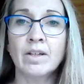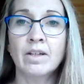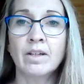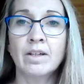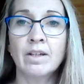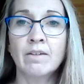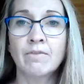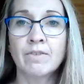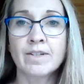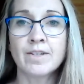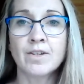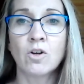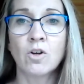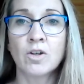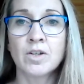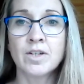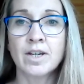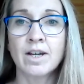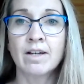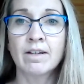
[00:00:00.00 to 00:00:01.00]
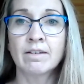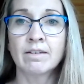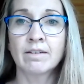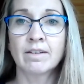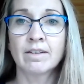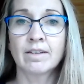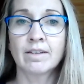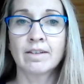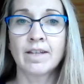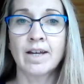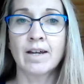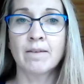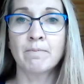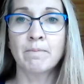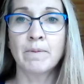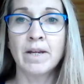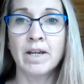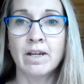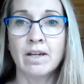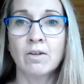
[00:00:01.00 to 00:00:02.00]
if it's hotter, that
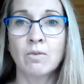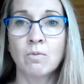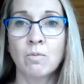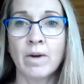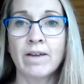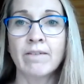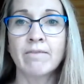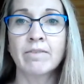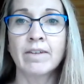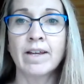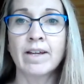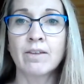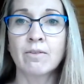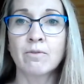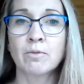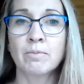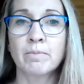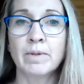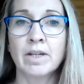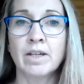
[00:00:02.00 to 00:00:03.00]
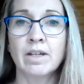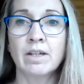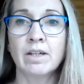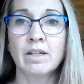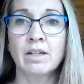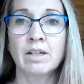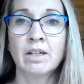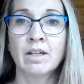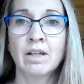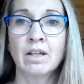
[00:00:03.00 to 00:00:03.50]
peak wavelength will be